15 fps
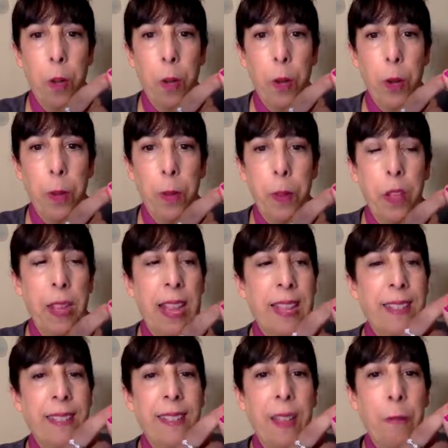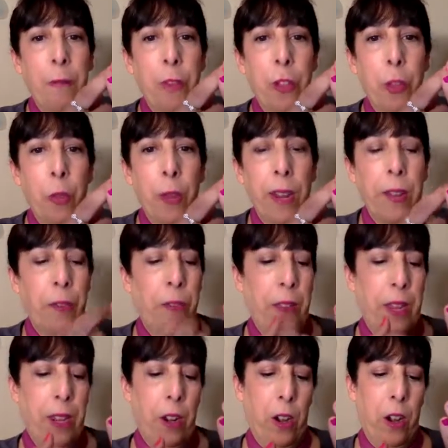purple except for the ring
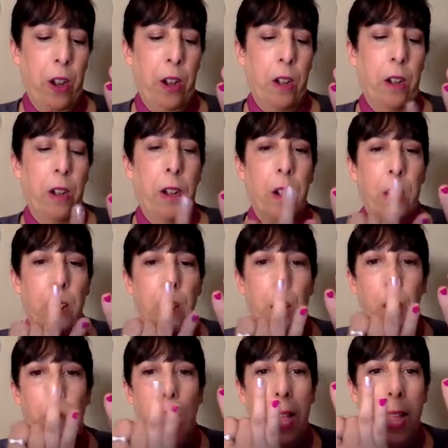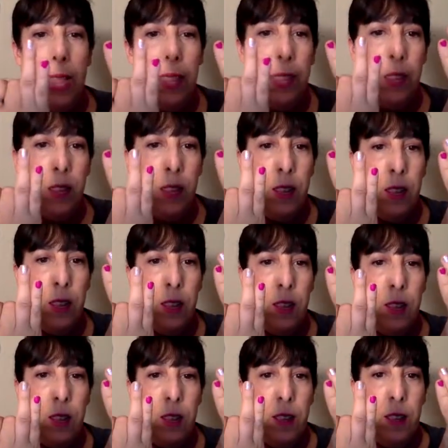finger, okay?
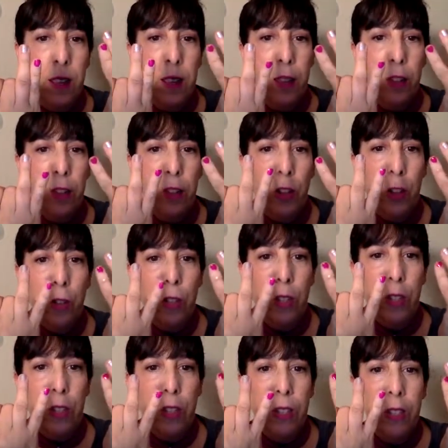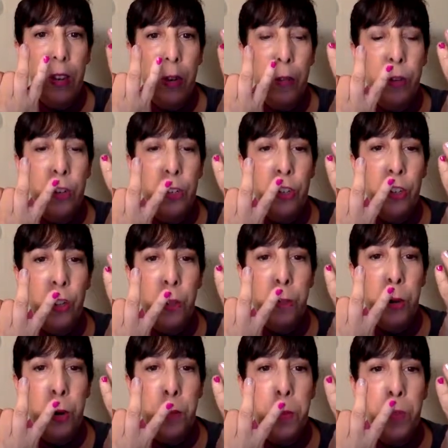So this is the original
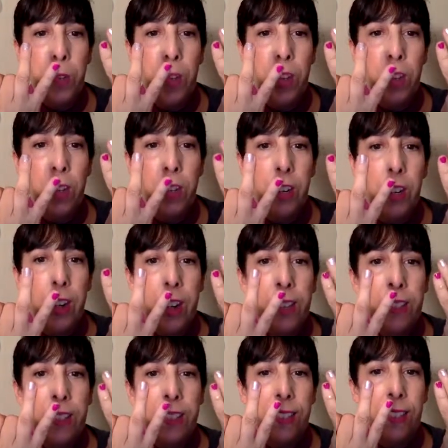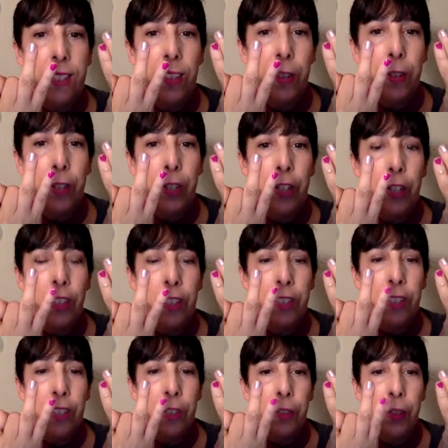purple color, and this is the original
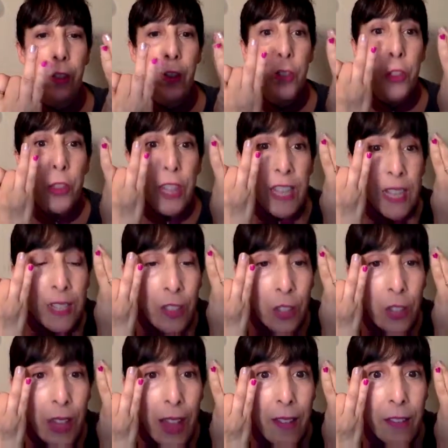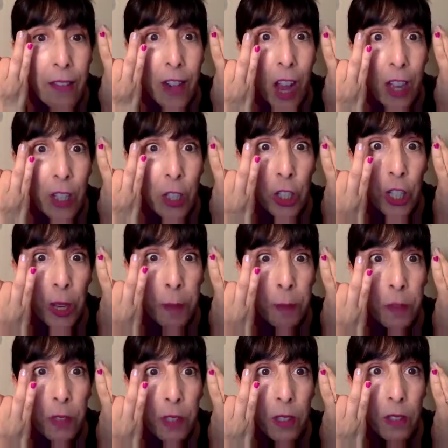silver. These have not
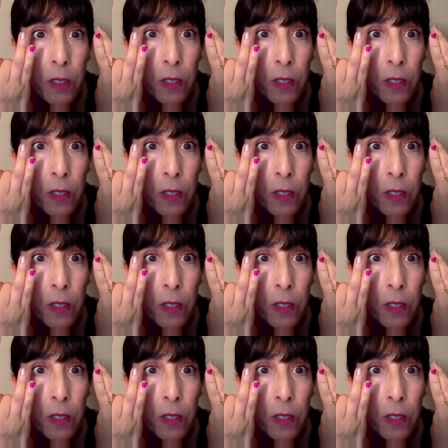chipped.